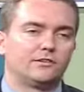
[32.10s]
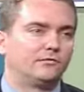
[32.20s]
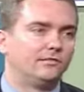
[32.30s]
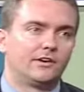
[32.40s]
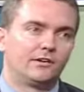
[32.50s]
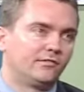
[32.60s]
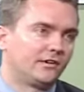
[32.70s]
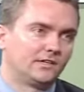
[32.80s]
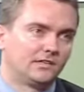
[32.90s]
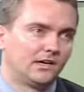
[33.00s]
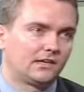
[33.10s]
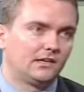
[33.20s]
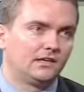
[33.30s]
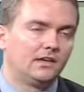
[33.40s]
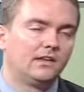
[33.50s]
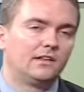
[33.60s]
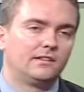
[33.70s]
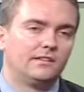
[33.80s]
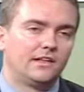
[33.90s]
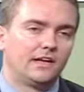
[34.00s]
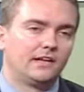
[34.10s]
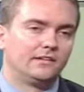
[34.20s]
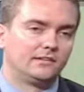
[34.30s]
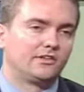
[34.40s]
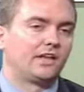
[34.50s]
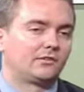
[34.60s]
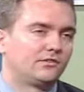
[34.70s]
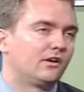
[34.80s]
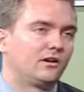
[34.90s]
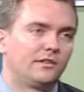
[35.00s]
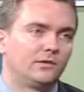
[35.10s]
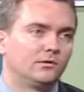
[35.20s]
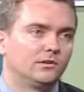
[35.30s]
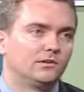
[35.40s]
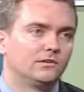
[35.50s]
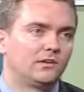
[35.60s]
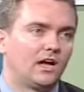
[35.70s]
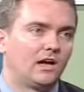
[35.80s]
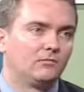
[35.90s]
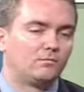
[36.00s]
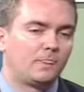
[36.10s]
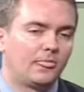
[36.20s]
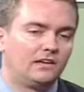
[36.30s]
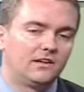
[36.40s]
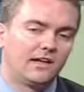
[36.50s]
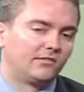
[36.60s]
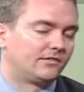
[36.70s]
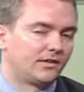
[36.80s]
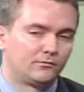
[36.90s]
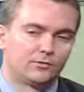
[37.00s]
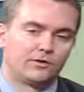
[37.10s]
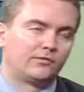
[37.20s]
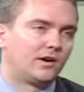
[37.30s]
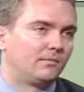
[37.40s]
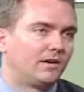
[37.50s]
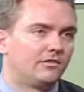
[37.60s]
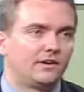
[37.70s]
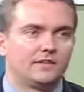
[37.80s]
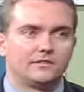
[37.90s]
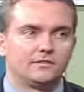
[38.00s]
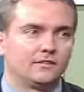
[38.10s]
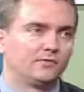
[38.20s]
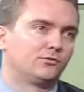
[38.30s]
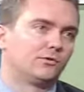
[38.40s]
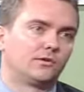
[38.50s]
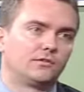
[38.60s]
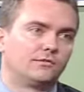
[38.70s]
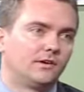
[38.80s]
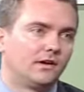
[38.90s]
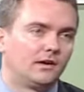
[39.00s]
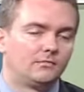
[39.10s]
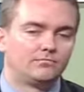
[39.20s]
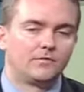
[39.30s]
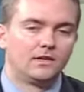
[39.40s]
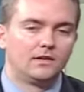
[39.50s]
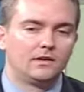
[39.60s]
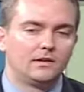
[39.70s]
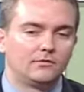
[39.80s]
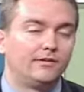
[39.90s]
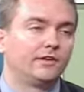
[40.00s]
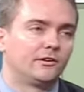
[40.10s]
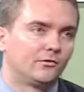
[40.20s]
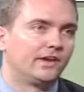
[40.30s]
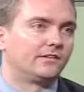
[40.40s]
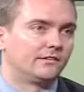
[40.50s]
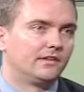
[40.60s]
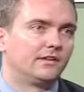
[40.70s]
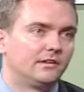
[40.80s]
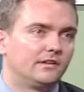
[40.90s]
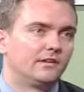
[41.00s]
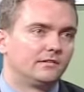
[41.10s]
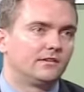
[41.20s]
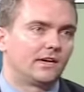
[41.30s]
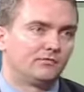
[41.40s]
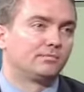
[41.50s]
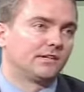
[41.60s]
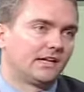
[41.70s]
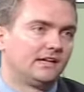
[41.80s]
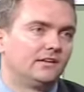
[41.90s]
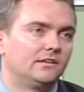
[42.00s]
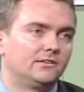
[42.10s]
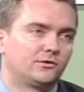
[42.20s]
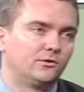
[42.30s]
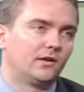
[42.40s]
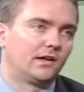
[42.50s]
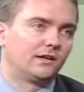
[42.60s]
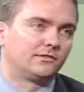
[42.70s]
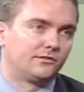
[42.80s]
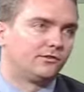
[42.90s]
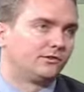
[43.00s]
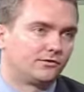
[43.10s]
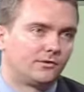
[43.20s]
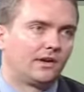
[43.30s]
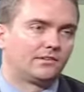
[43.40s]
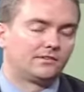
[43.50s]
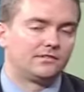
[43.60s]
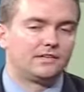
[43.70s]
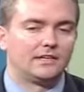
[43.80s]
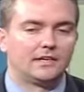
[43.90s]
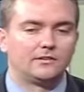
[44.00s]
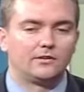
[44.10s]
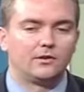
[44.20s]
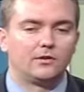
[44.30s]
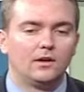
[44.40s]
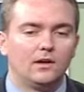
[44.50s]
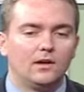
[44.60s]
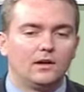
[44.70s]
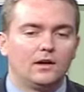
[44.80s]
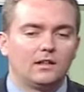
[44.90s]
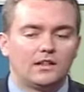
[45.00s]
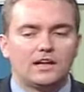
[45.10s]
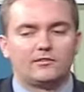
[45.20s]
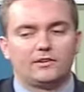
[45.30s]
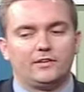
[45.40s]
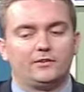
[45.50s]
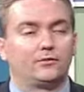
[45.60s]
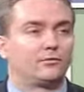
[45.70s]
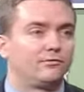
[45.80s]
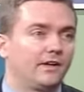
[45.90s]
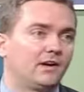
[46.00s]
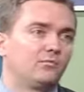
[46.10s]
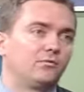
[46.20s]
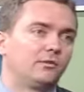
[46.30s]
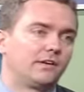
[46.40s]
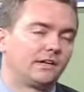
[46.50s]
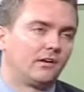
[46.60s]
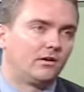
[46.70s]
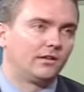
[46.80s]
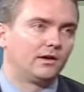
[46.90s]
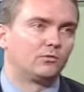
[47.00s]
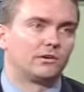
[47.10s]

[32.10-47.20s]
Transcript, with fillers: they're very, very lucky, they, the chances are they will um, have the same sort of dropout rates and same sort of um, you know, failure rates that, that kind of plague uh, students throughout the city. And so a lot of our teachers were fed up with putting in all that